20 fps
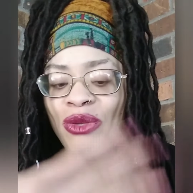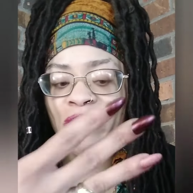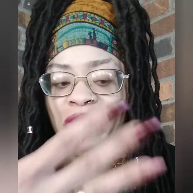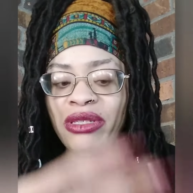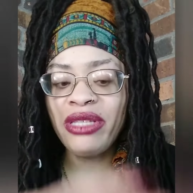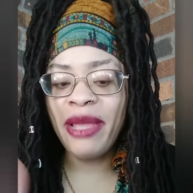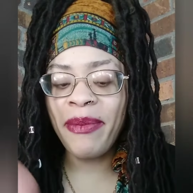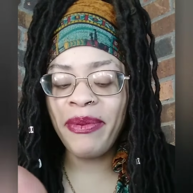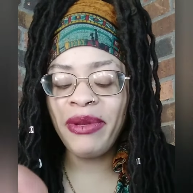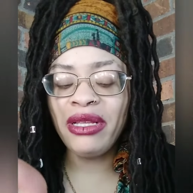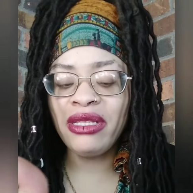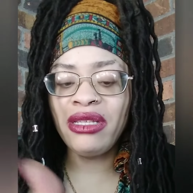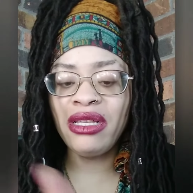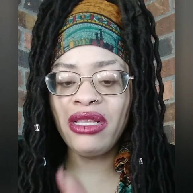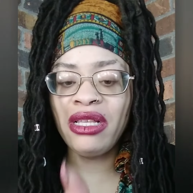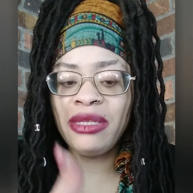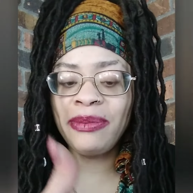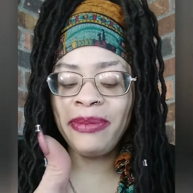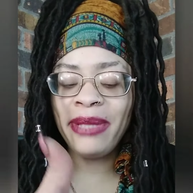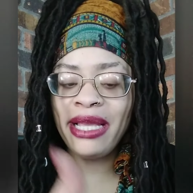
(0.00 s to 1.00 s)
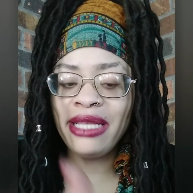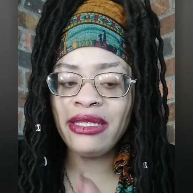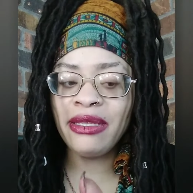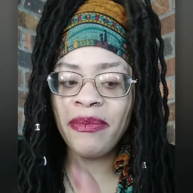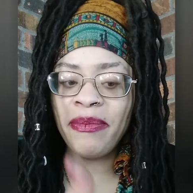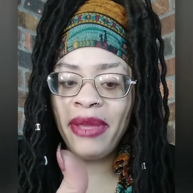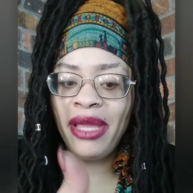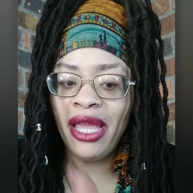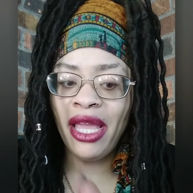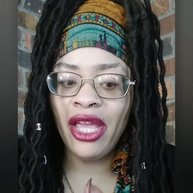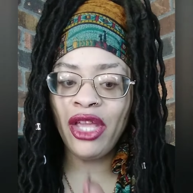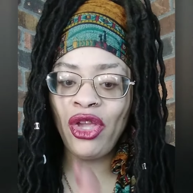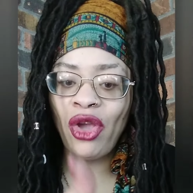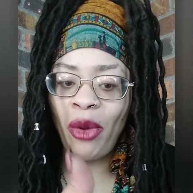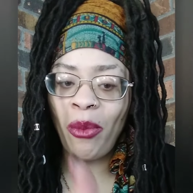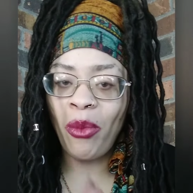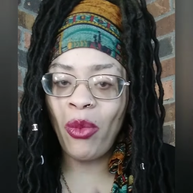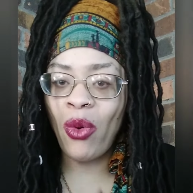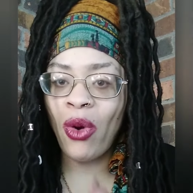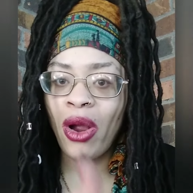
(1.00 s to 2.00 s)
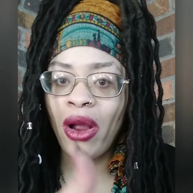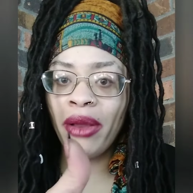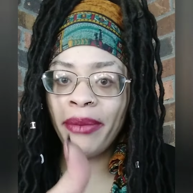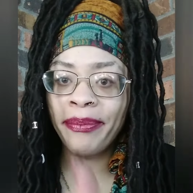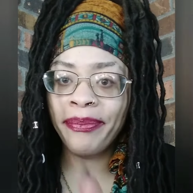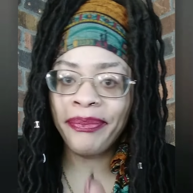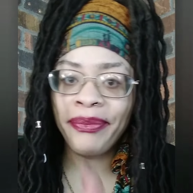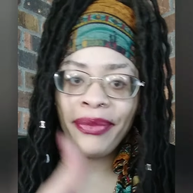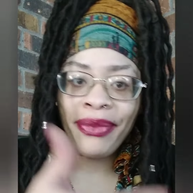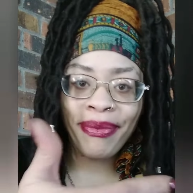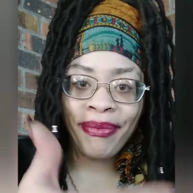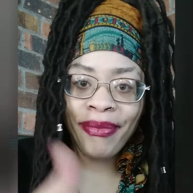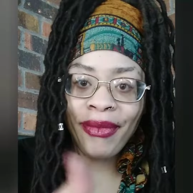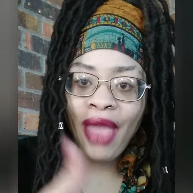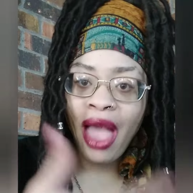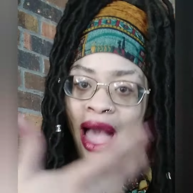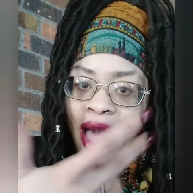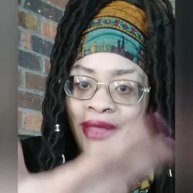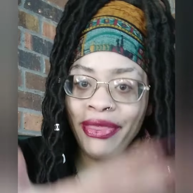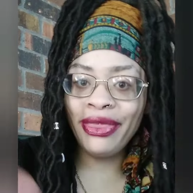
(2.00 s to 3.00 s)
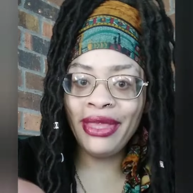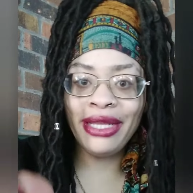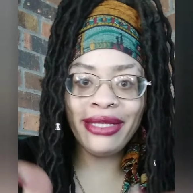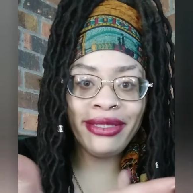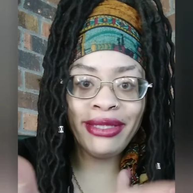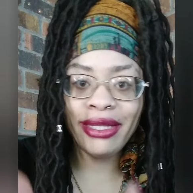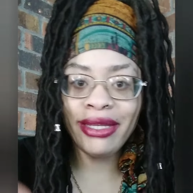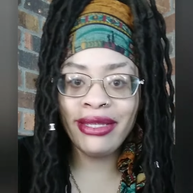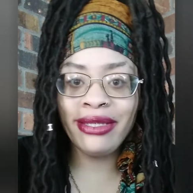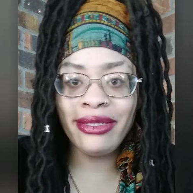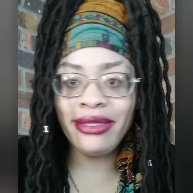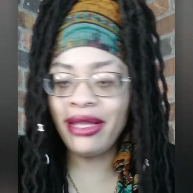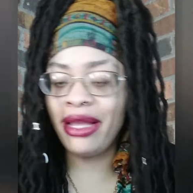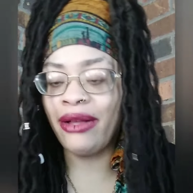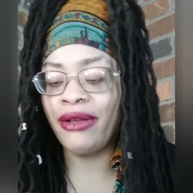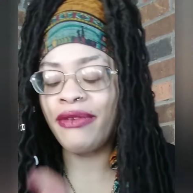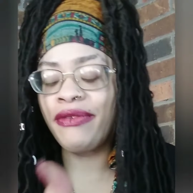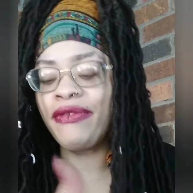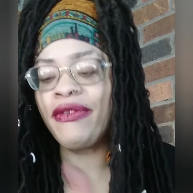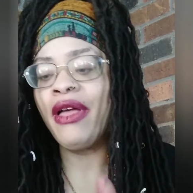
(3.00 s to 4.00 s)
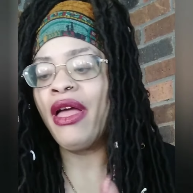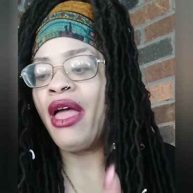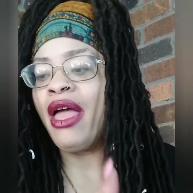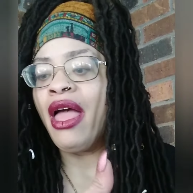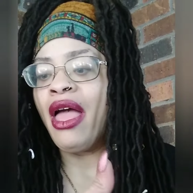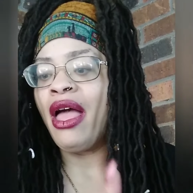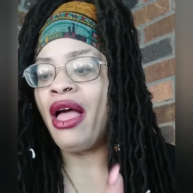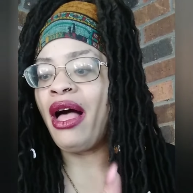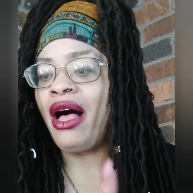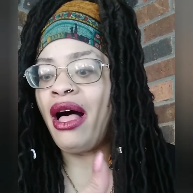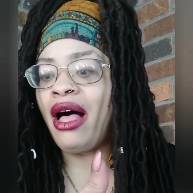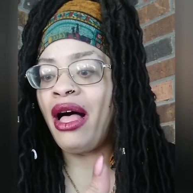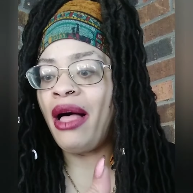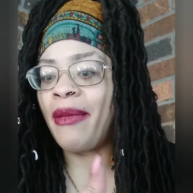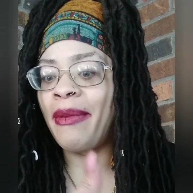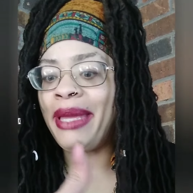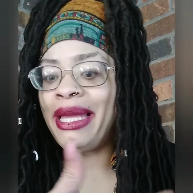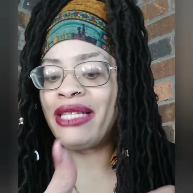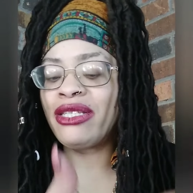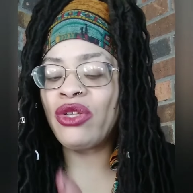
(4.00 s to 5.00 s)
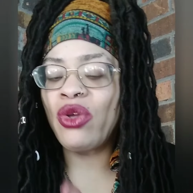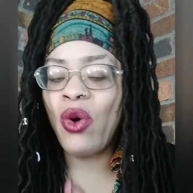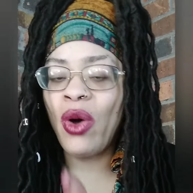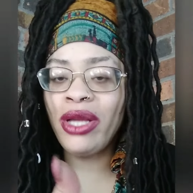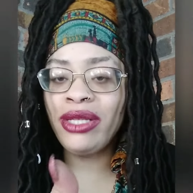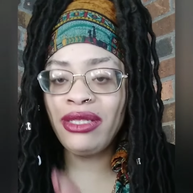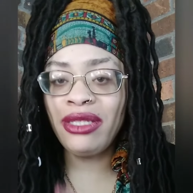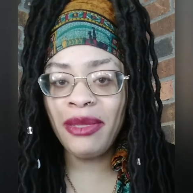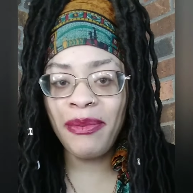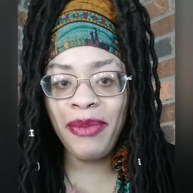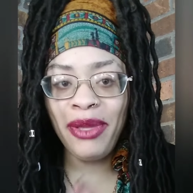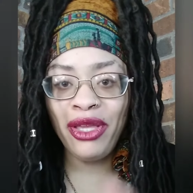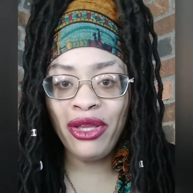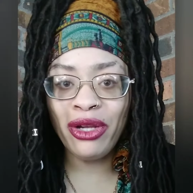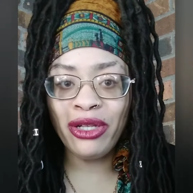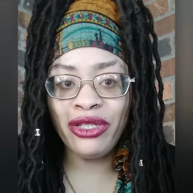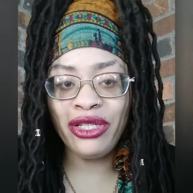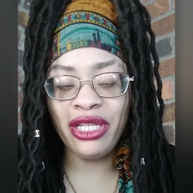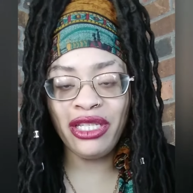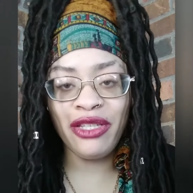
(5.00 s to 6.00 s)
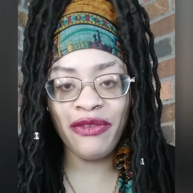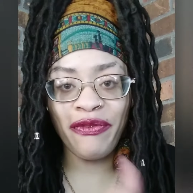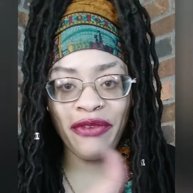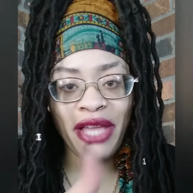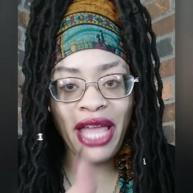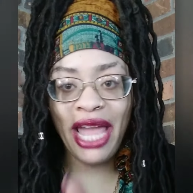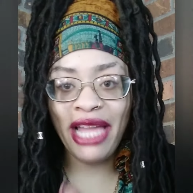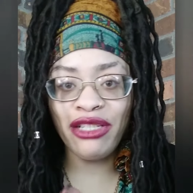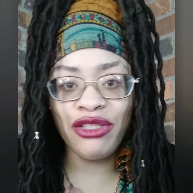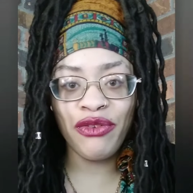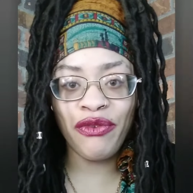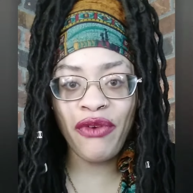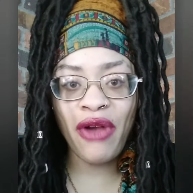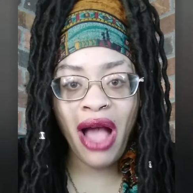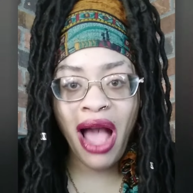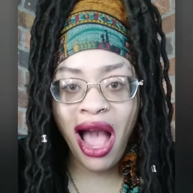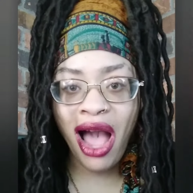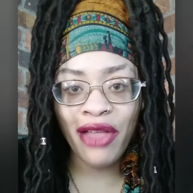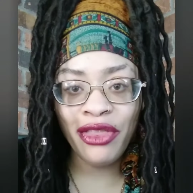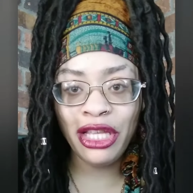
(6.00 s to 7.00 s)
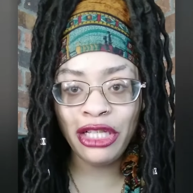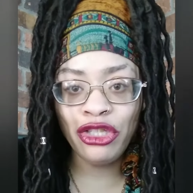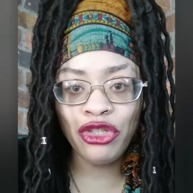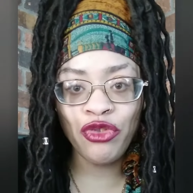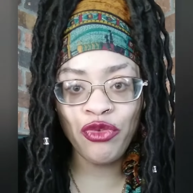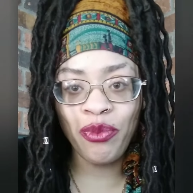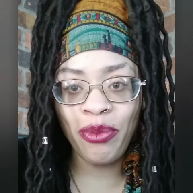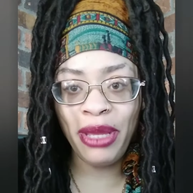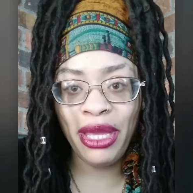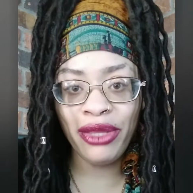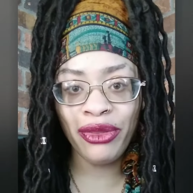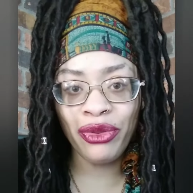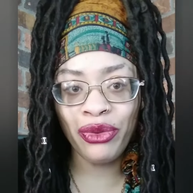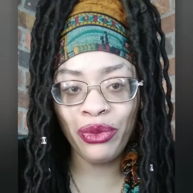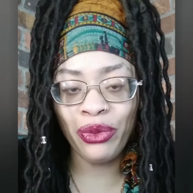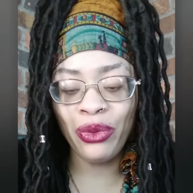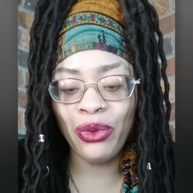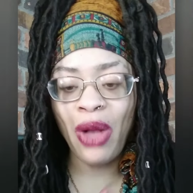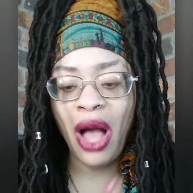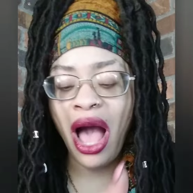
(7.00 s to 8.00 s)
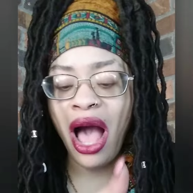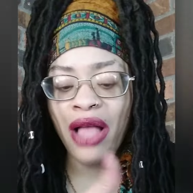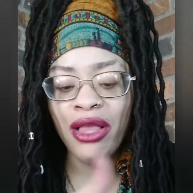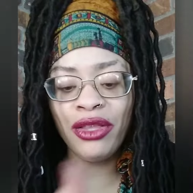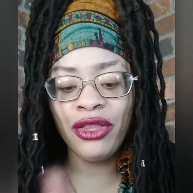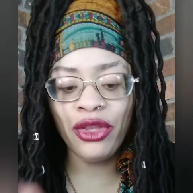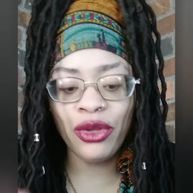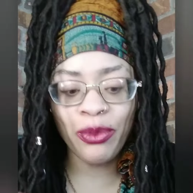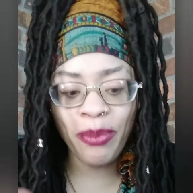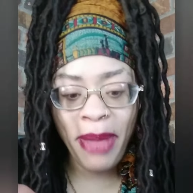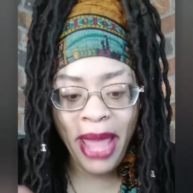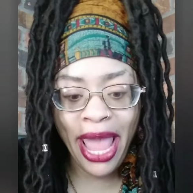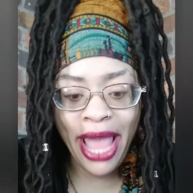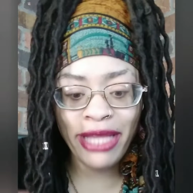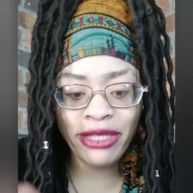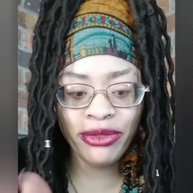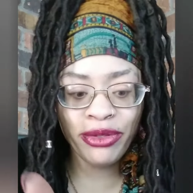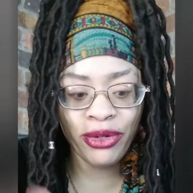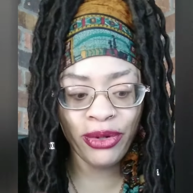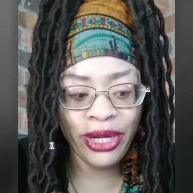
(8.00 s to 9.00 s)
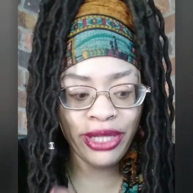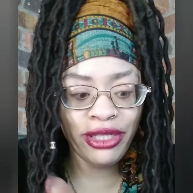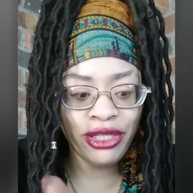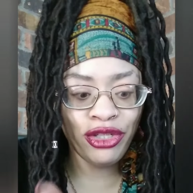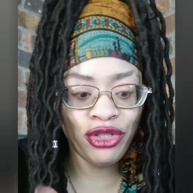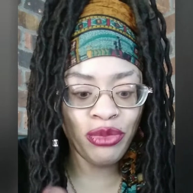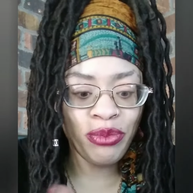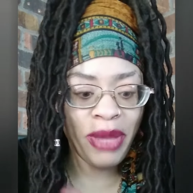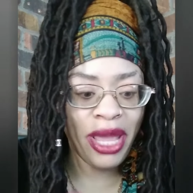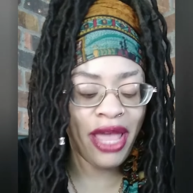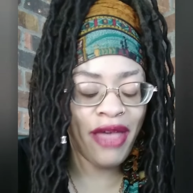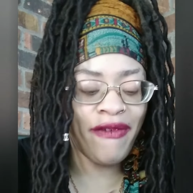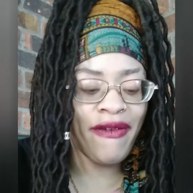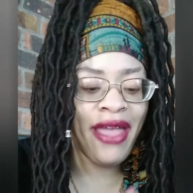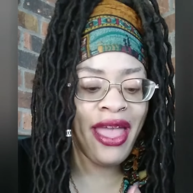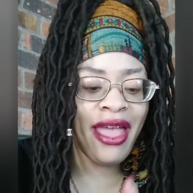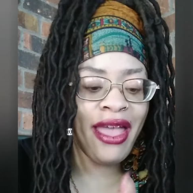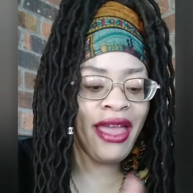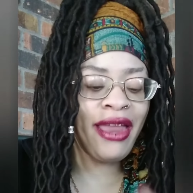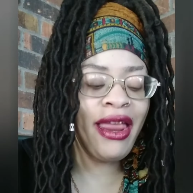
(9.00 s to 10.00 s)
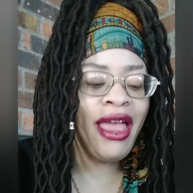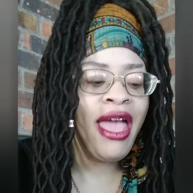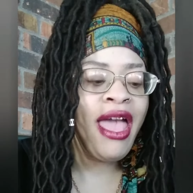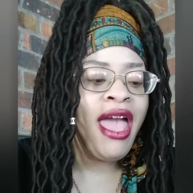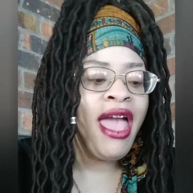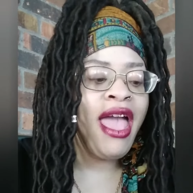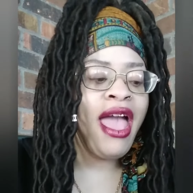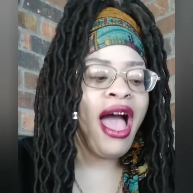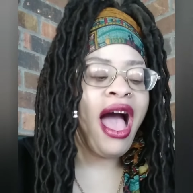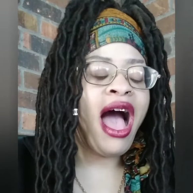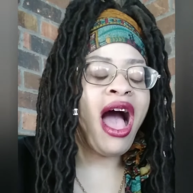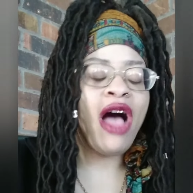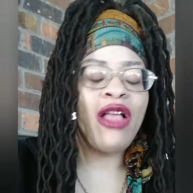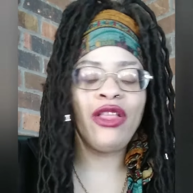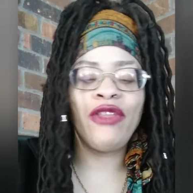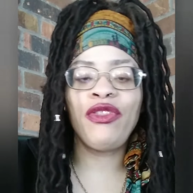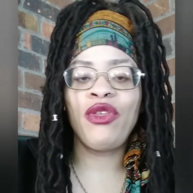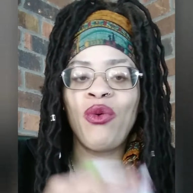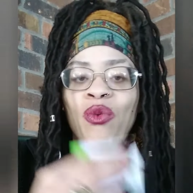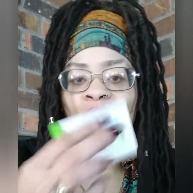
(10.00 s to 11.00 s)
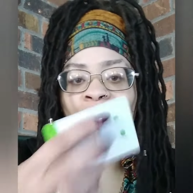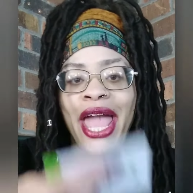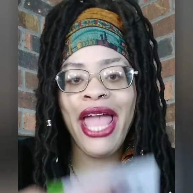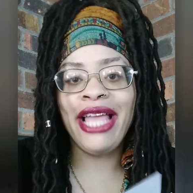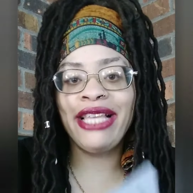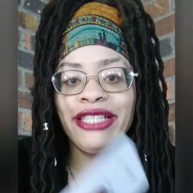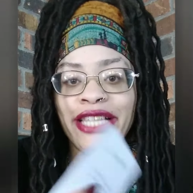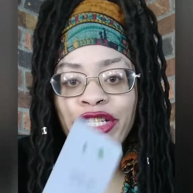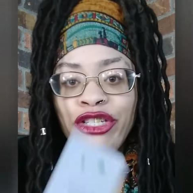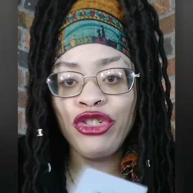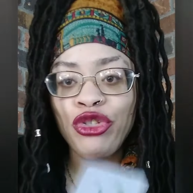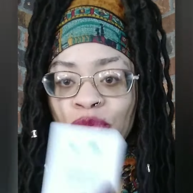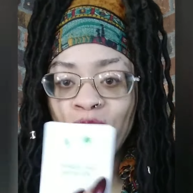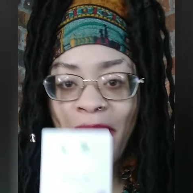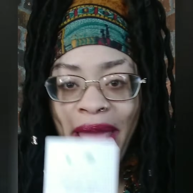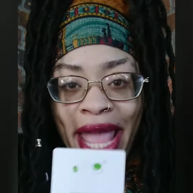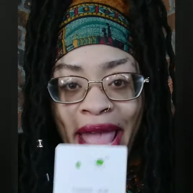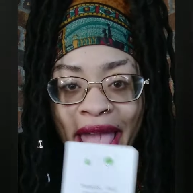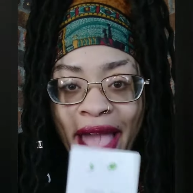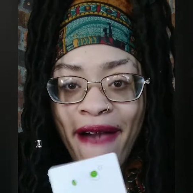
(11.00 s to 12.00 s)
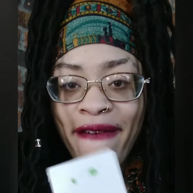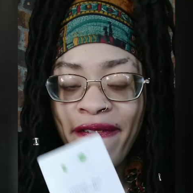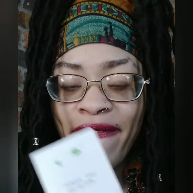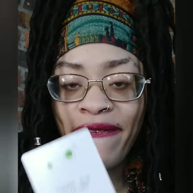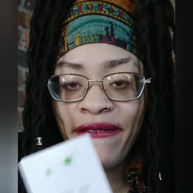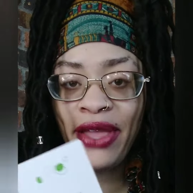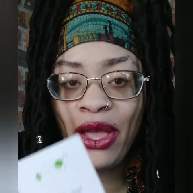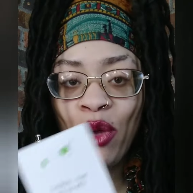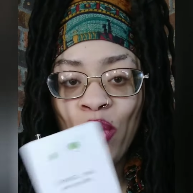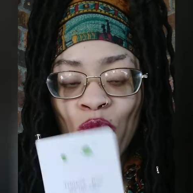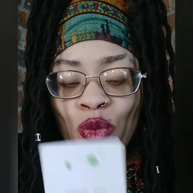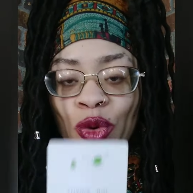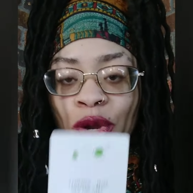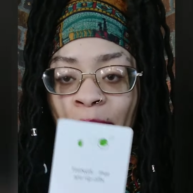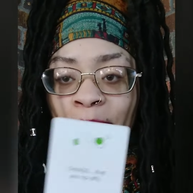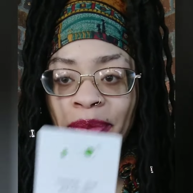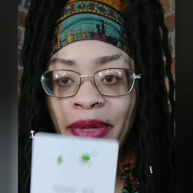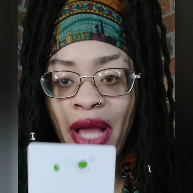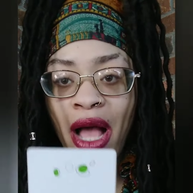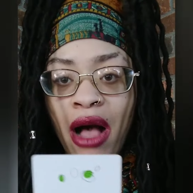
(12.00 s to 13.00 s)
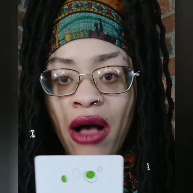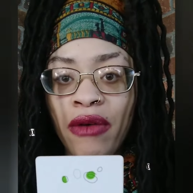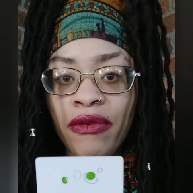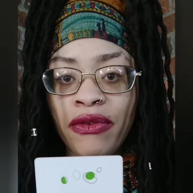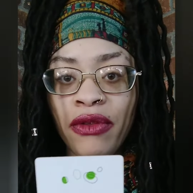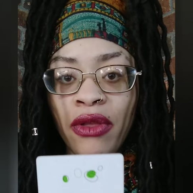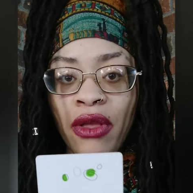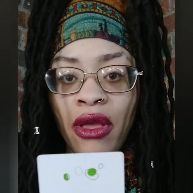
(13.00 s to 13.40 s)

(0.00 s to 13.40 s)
you stepping into this place of being your more authentic self um, is going to be your justification for all that you've been through, all of the past regrets that you may have had, and all of the ways that you may have felt ripped off.